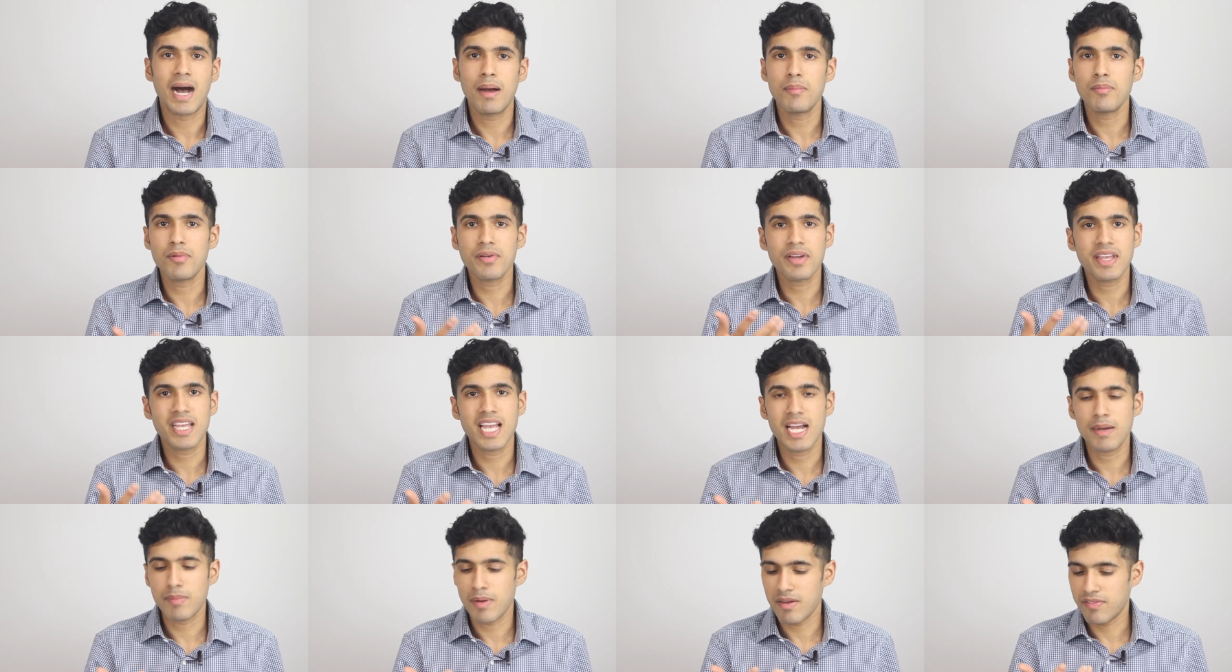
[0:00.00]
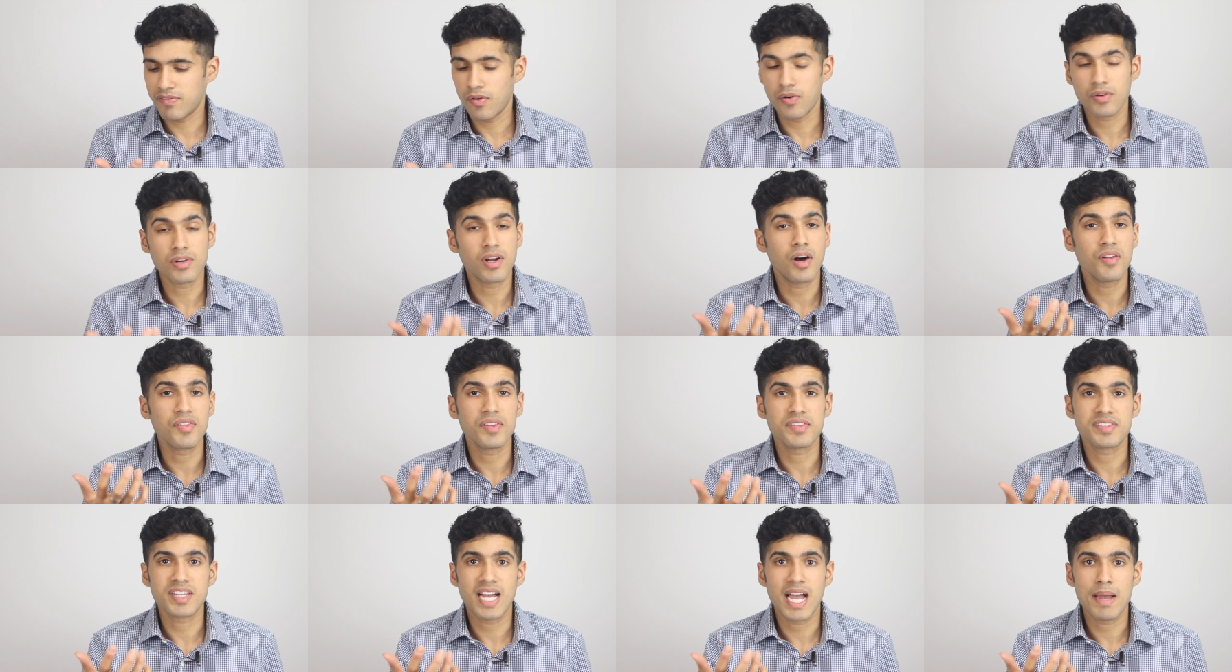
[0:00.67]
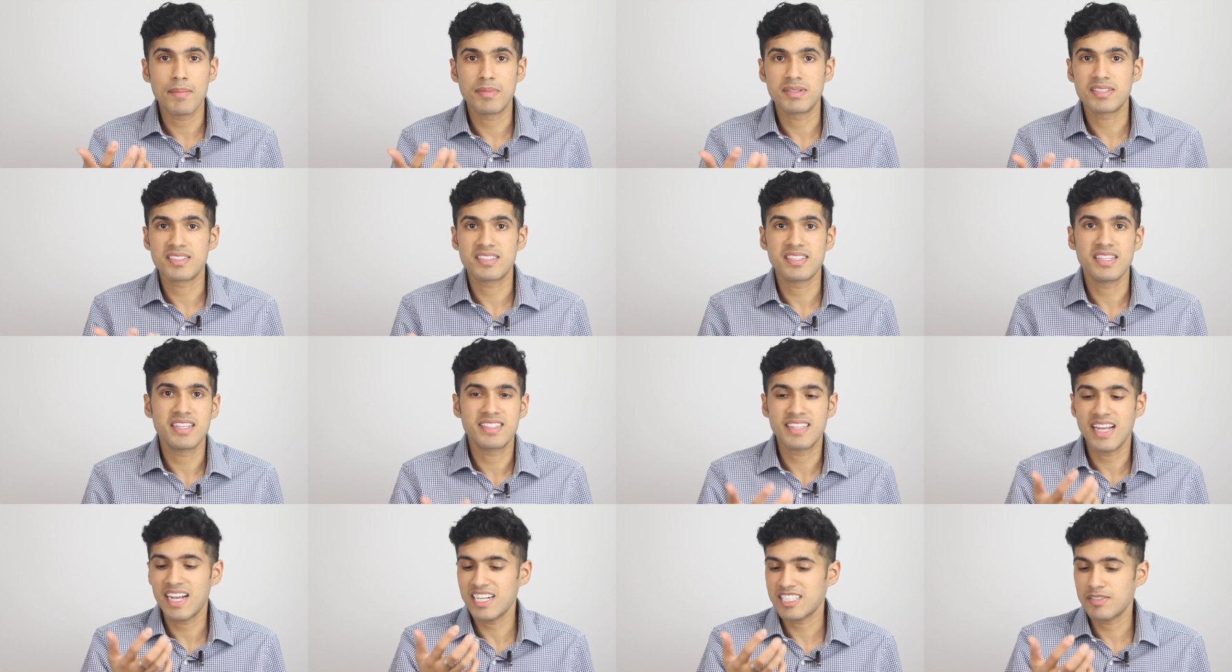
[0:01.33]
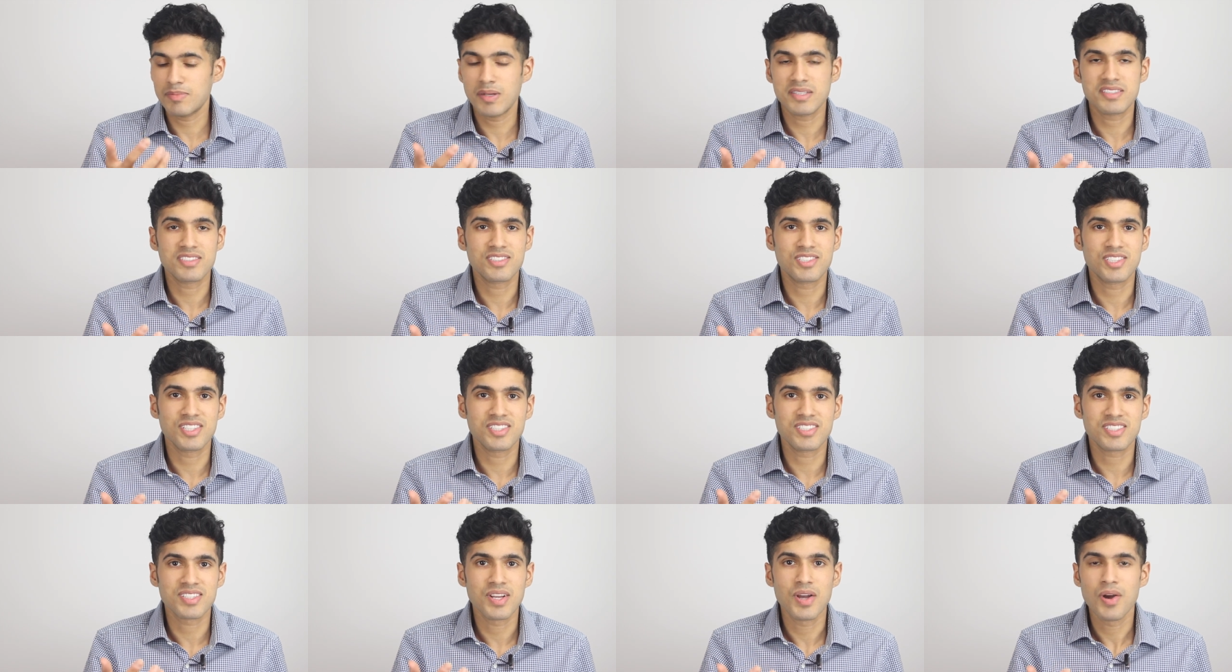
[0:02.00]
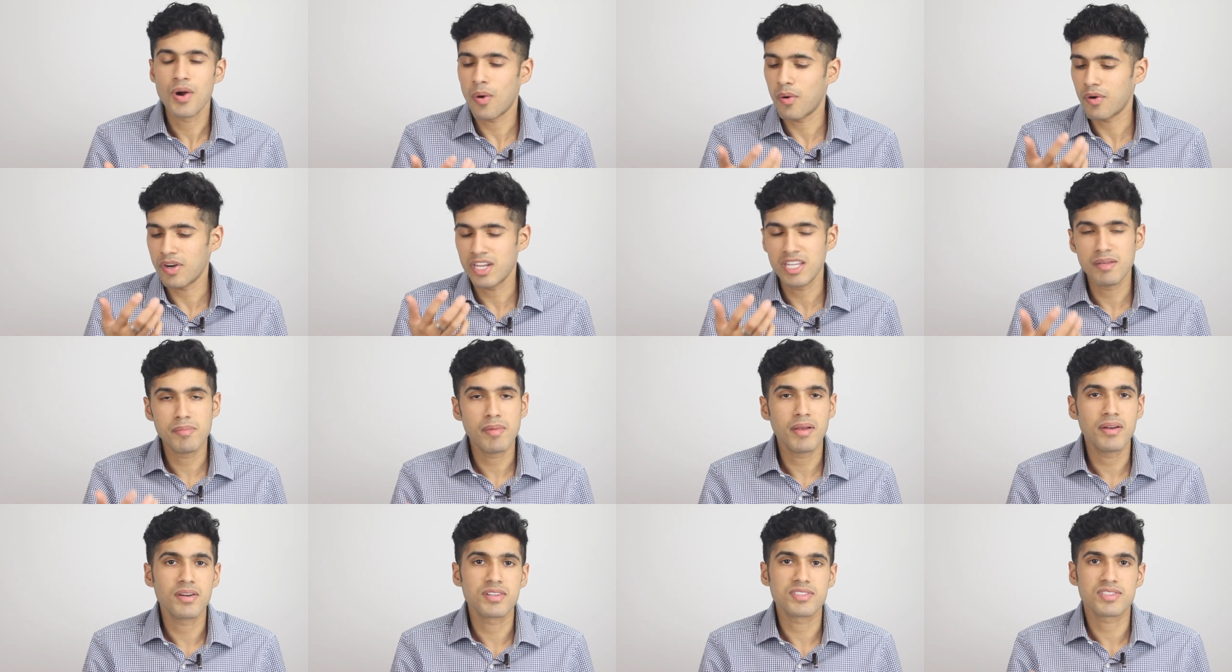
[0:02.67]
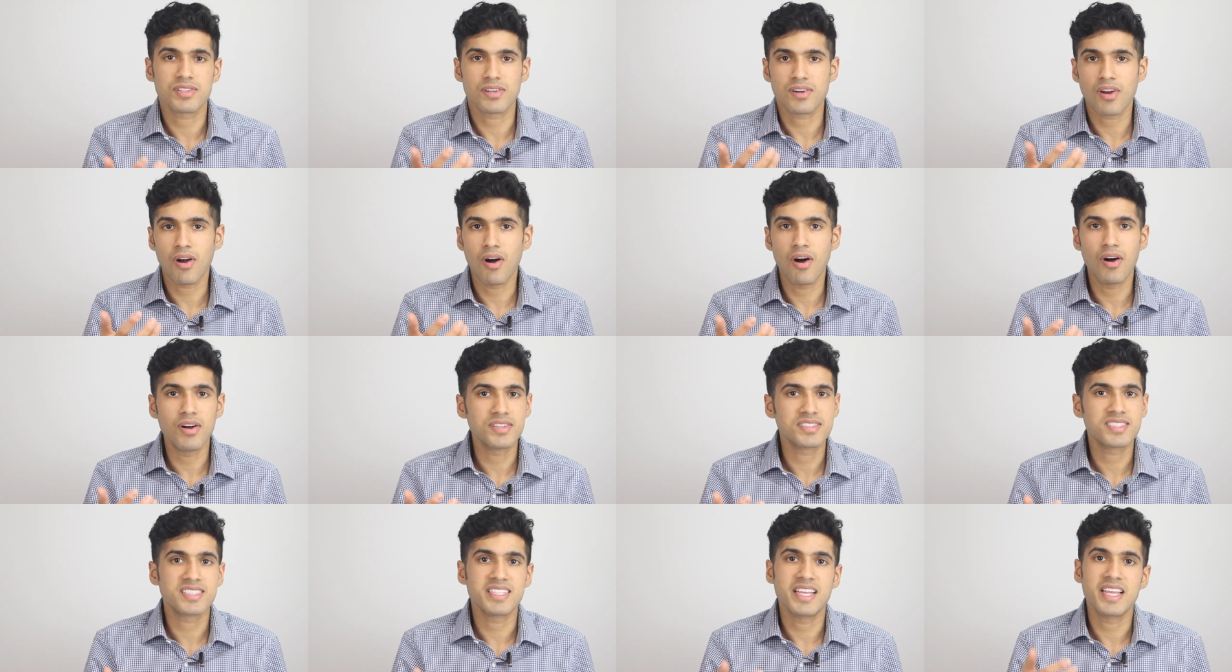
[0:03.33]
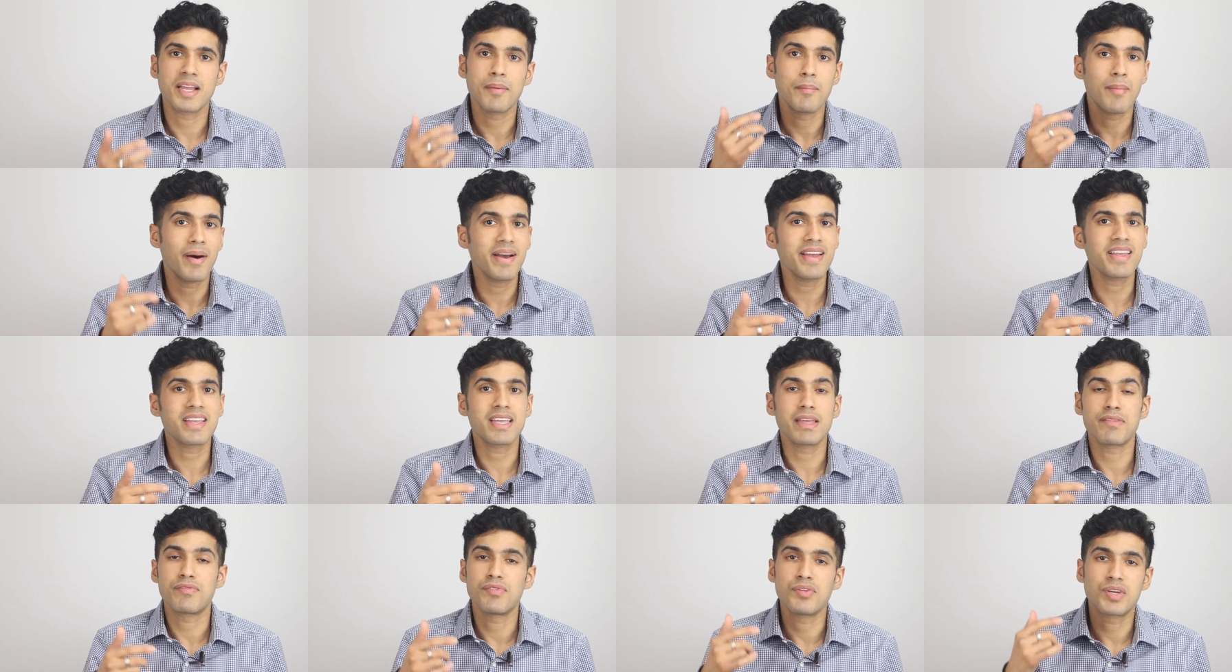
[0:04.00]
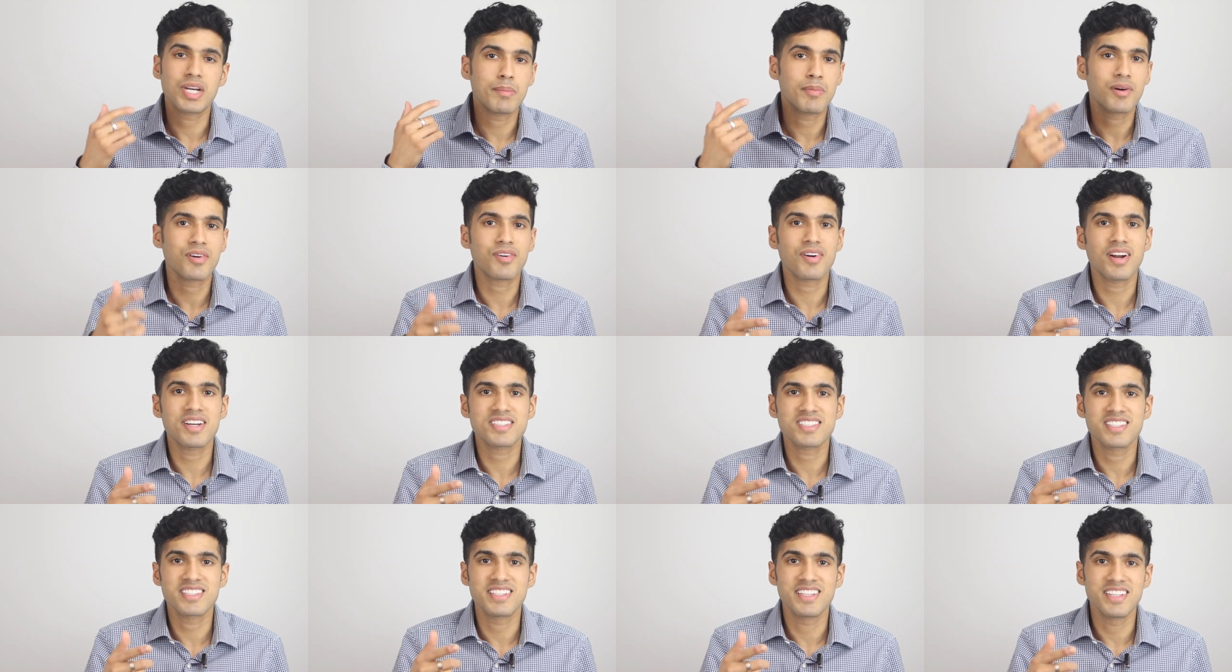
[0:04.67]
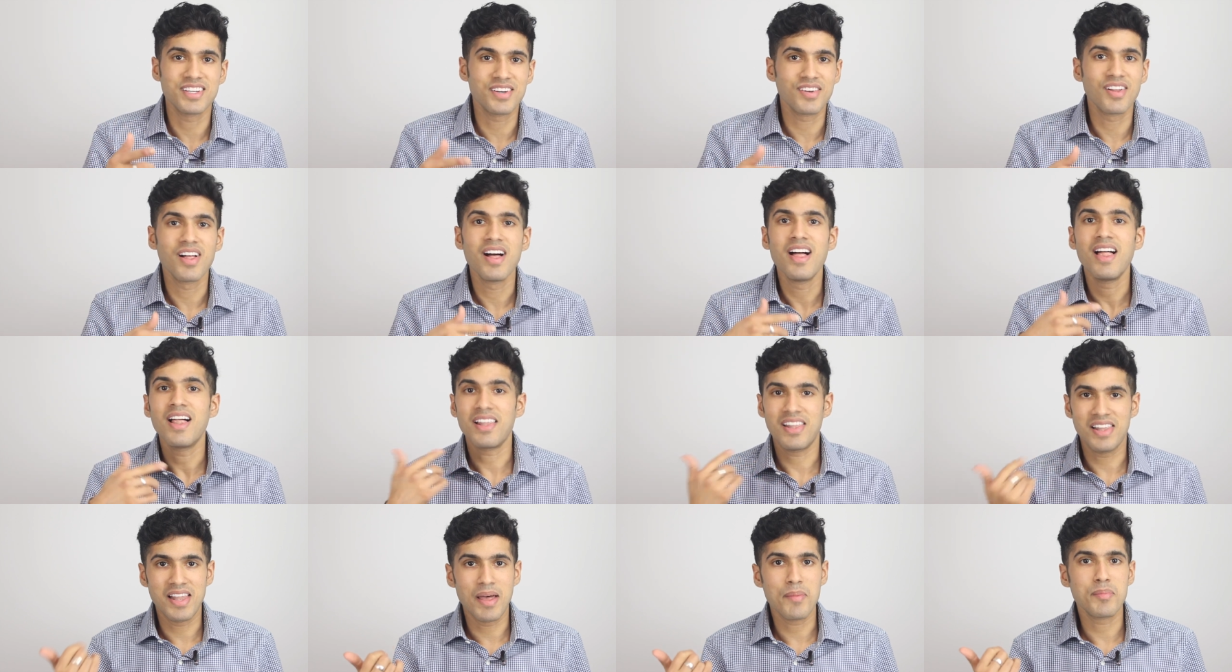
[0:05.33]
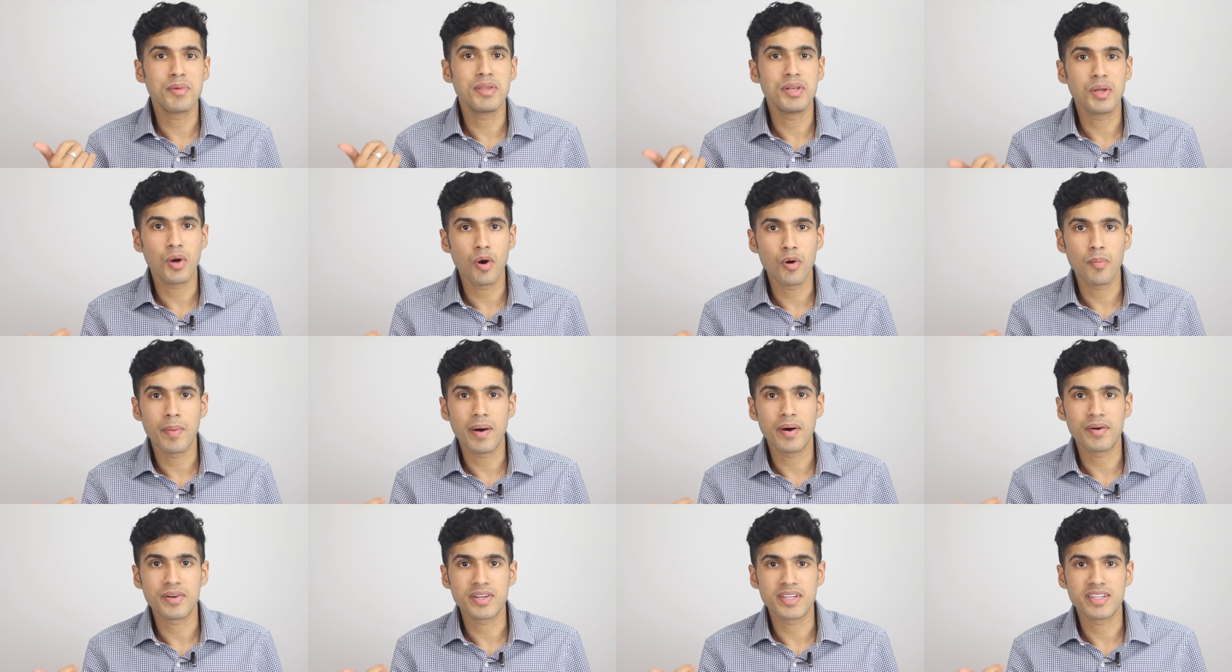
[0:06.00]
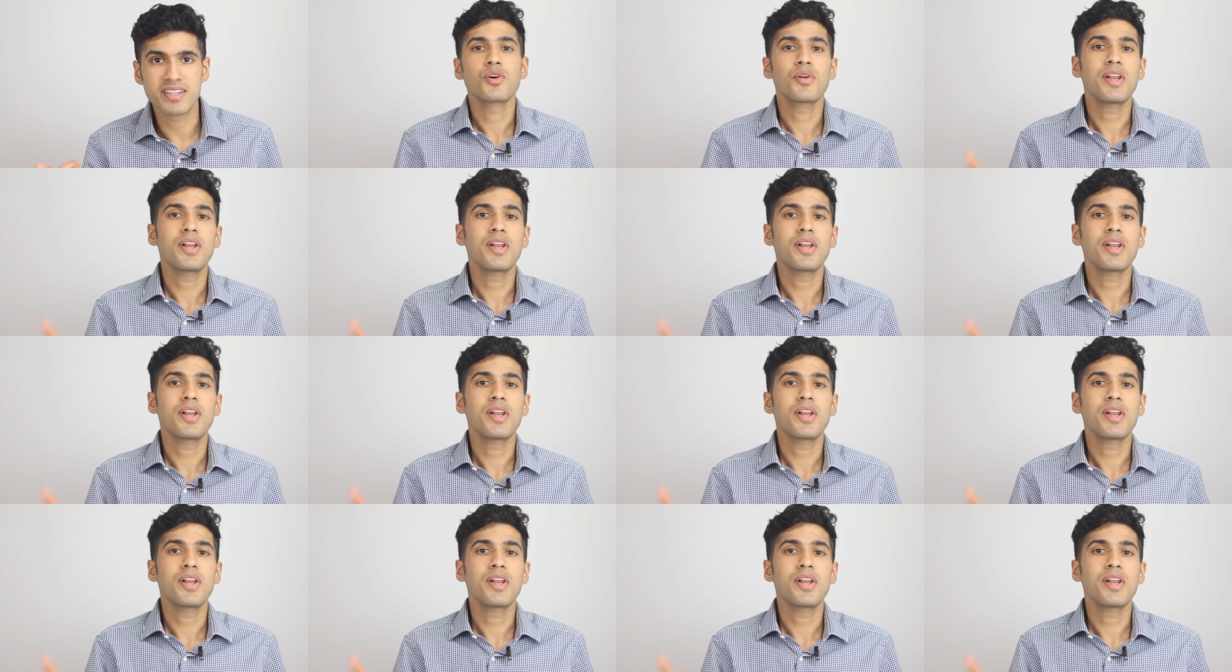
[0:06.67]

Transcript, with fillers: I'm looking at my phone all the time and seeing text messages or emails or calls saying, Mike, if you come across a deal, let me know about it.